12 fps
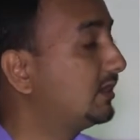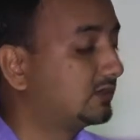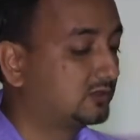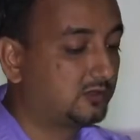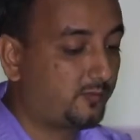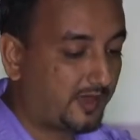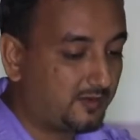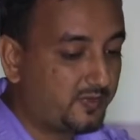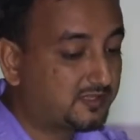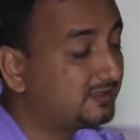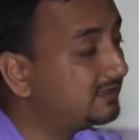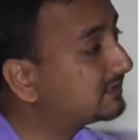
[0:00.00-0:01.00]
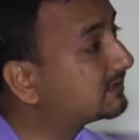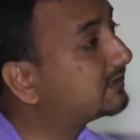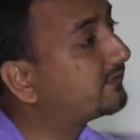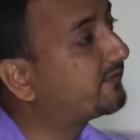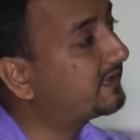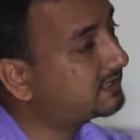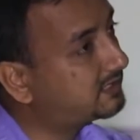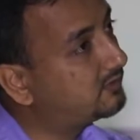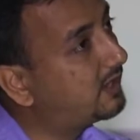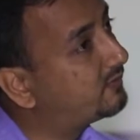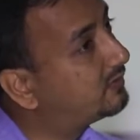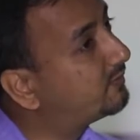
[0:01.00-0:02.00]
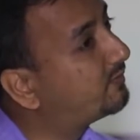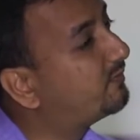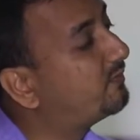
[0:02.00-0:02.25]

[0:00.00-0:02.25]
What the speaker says: So the palpation is, first you have to